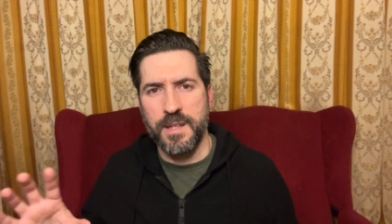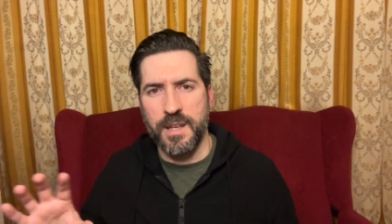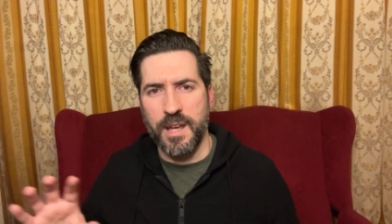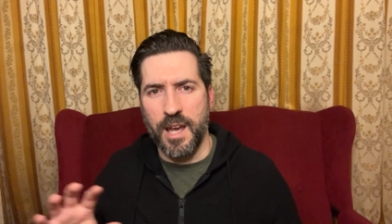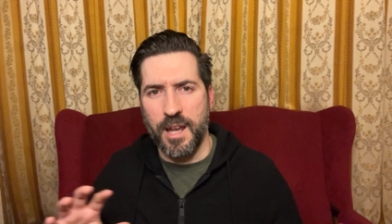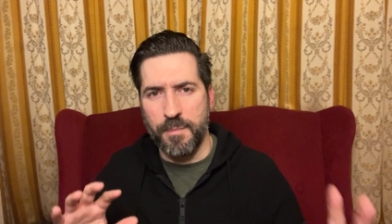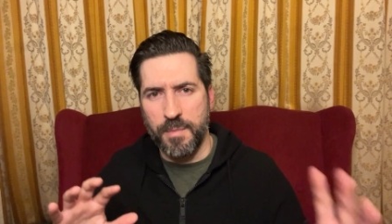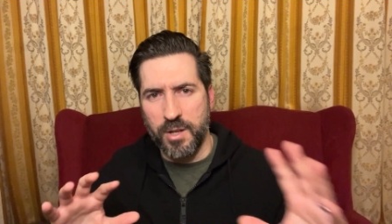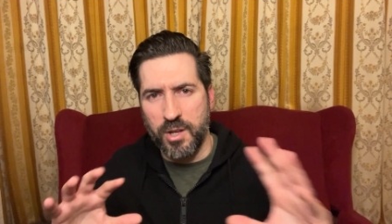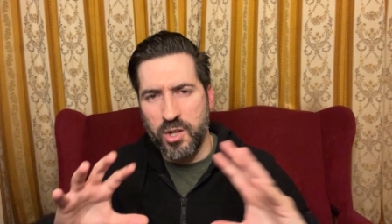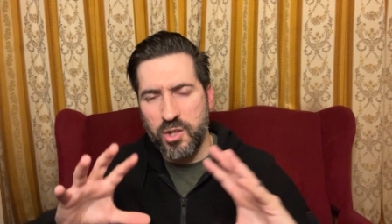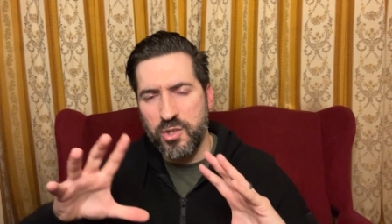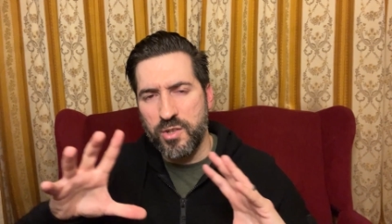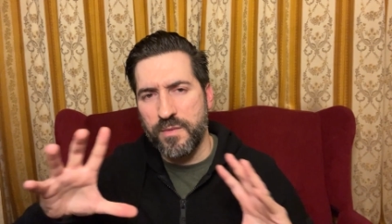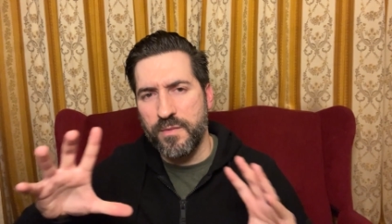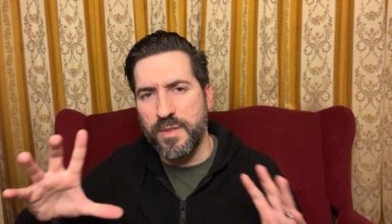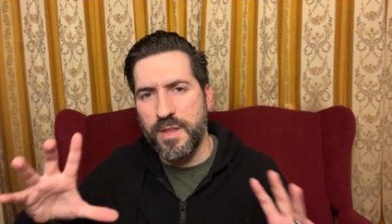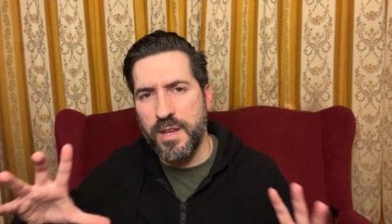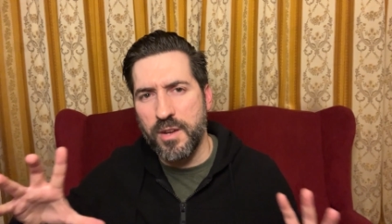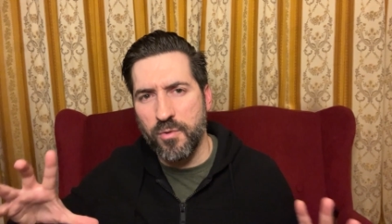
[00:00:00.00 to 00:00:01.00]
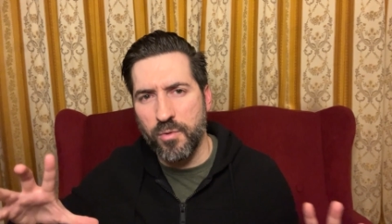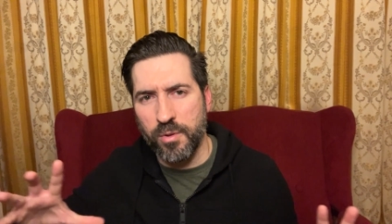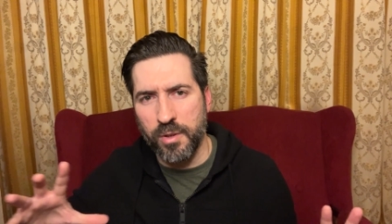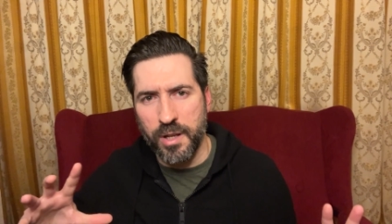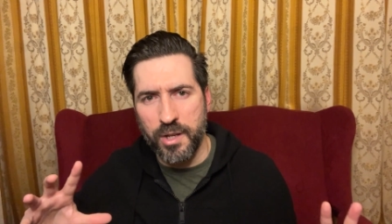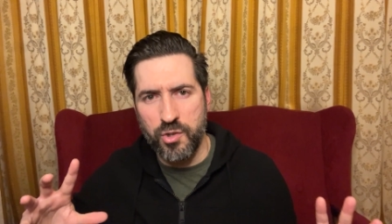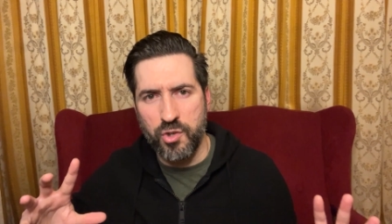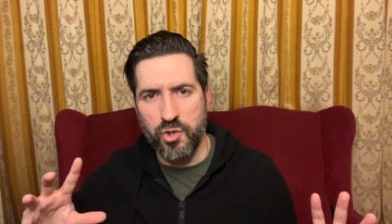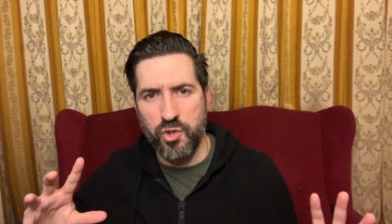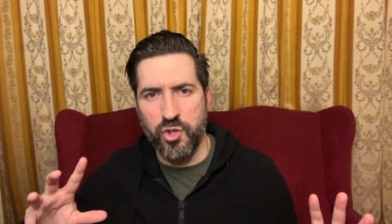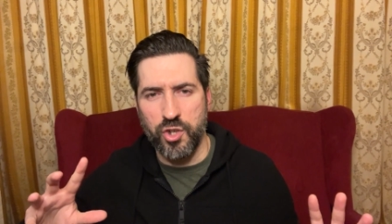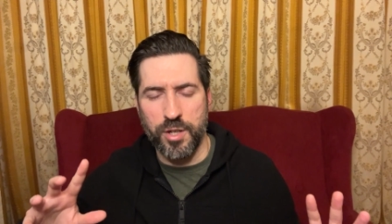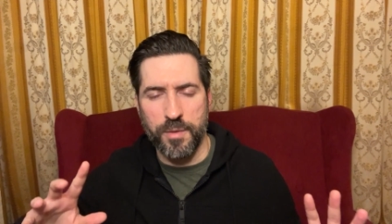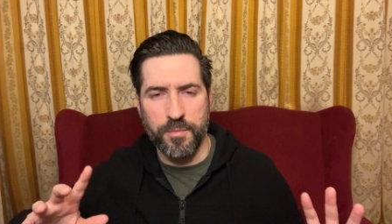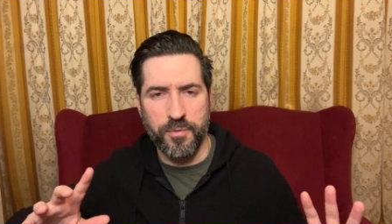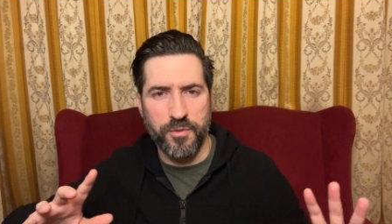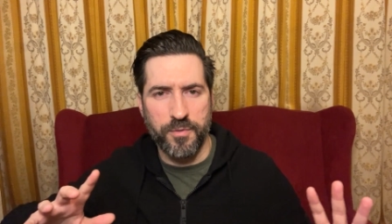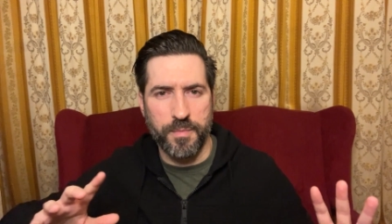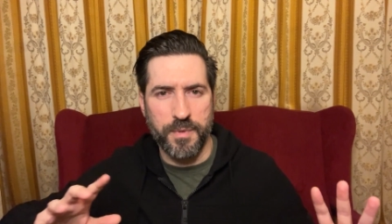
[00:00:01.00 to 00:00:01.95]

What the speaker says: And because of their relationships,